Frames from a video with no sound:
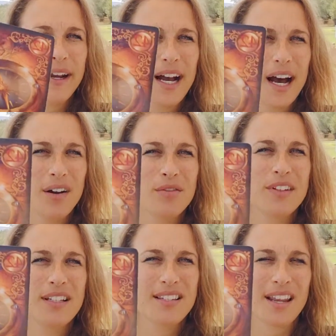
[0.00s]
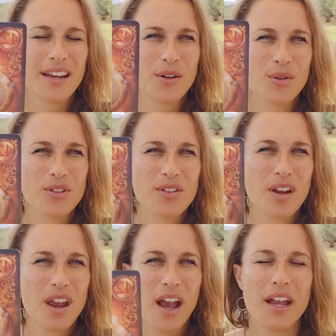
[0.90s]
break out of these cycles.
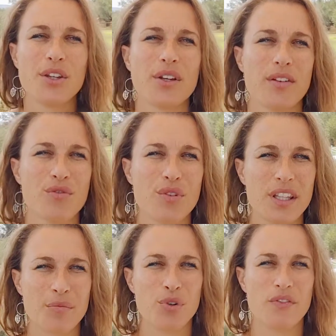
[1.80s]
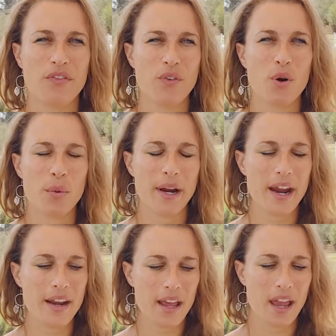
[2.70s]
And you can really move
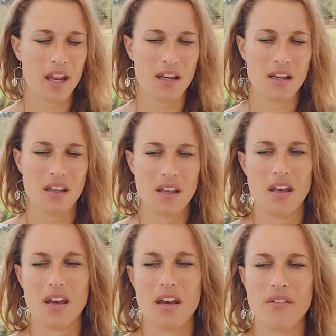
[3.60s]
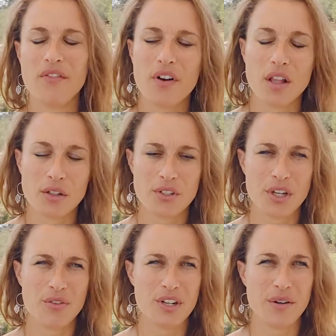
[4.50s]
forward and follow
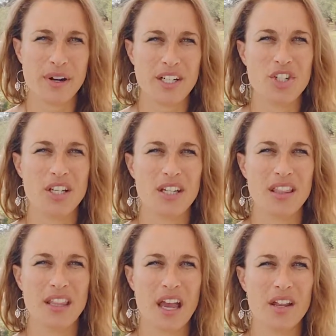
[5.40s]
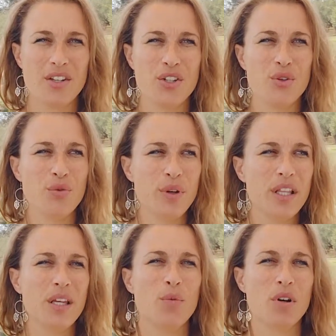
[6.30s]
the direction that you
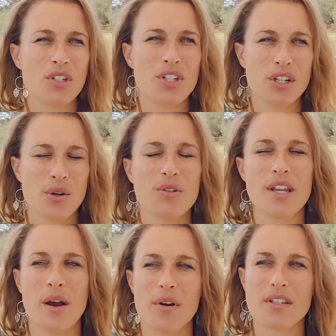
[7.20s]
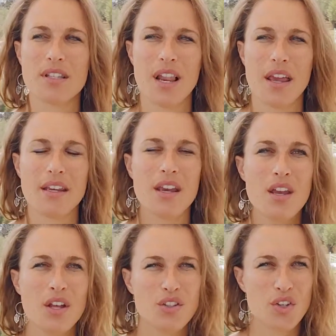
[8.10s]
really want to go towards. Like,
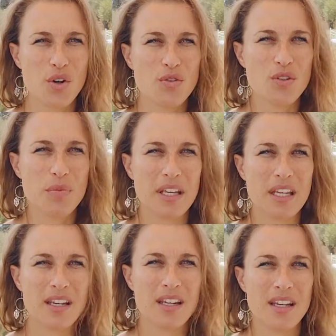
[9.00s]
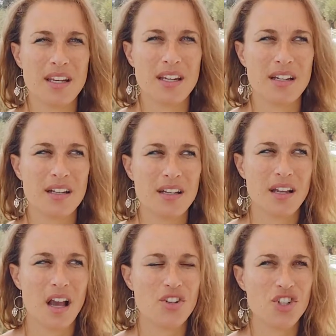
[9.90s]
don't be
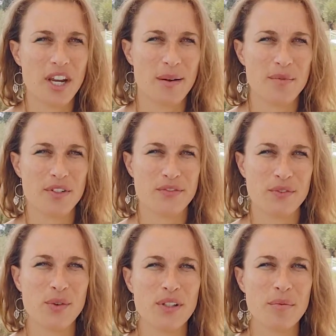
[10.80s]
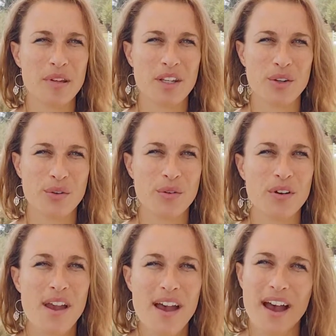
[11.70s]
ashamed to fully be you
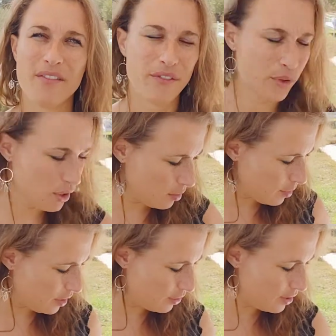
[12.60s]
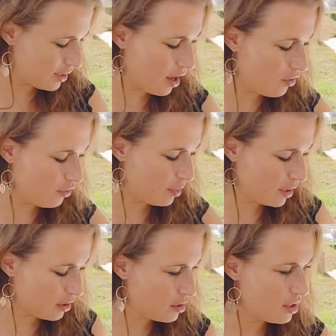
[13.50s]
and fully be yourself,
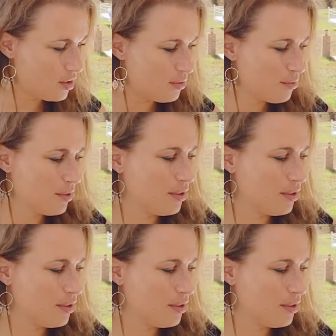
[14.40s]
because,